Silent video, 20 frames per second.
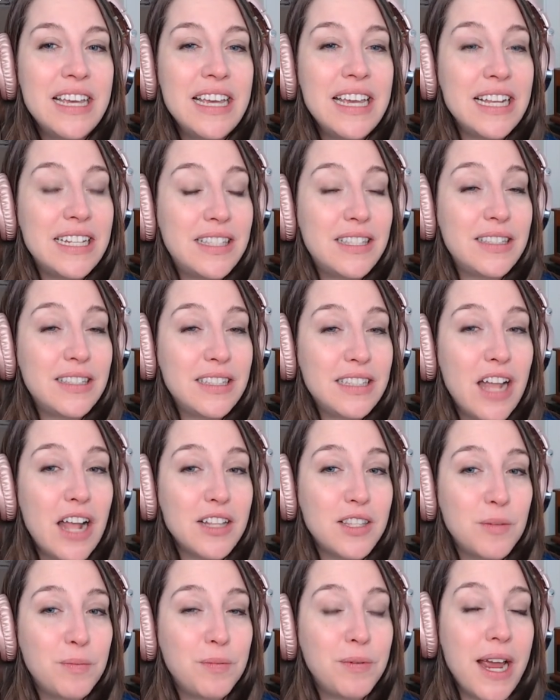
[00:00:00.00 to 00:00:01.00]
it's
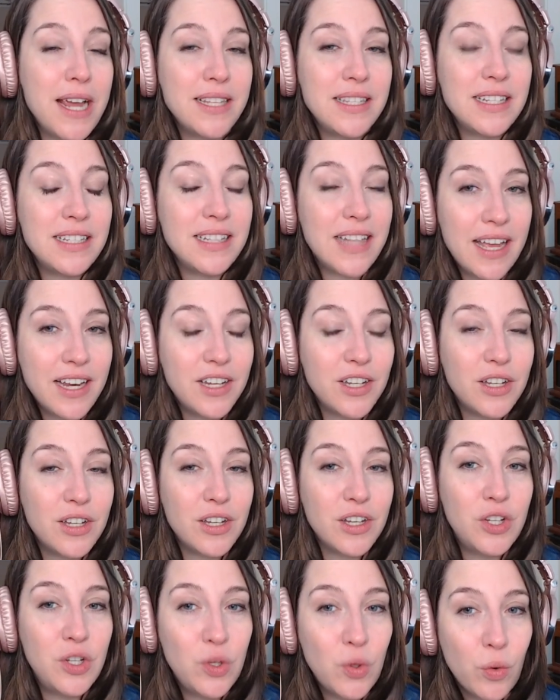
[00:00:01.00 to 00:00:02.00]
not surprising that
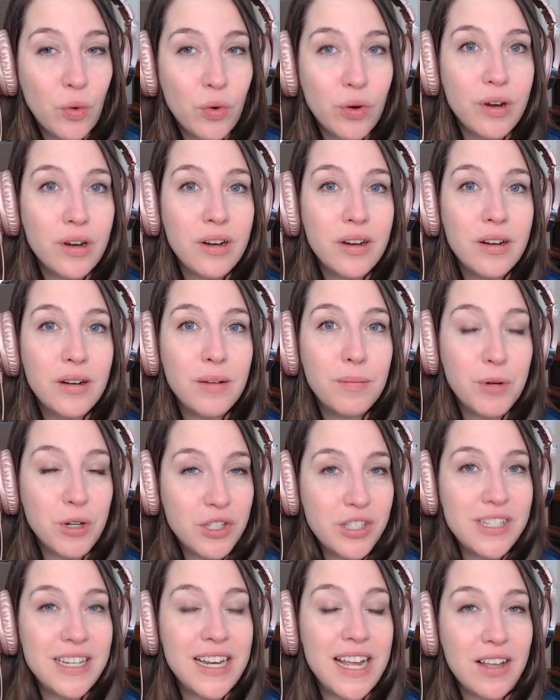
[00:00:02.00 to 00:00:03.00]
your
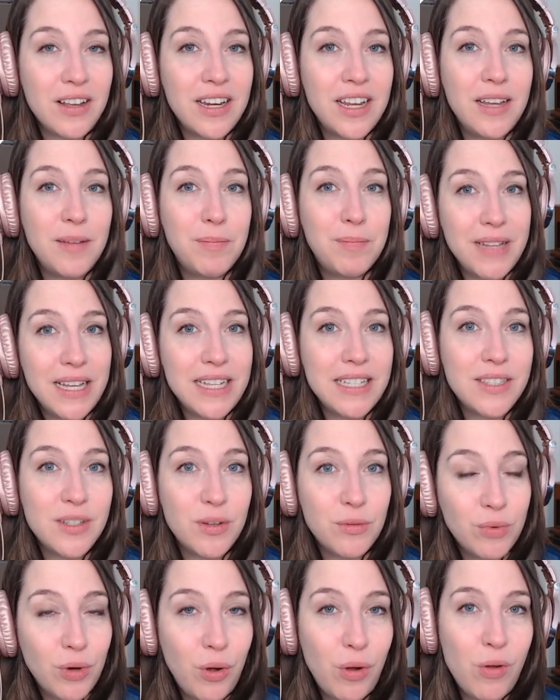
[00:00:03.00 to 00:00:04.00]
personality plays
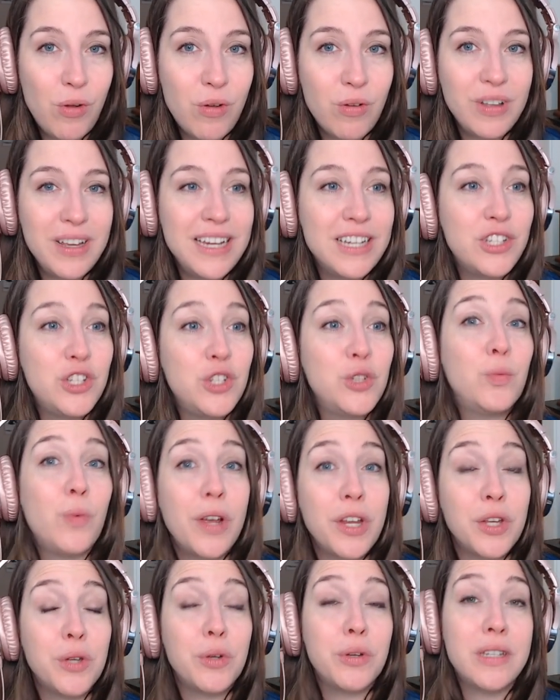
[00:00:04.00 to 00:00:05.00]
a role into
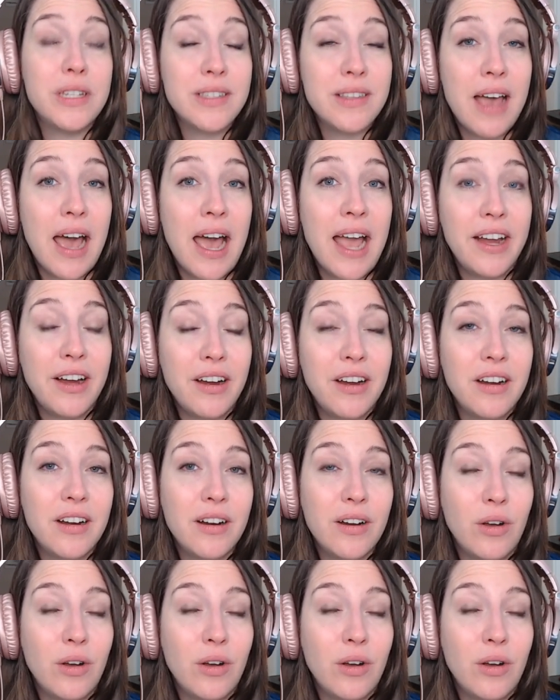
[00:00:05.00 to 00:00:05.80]
what you desire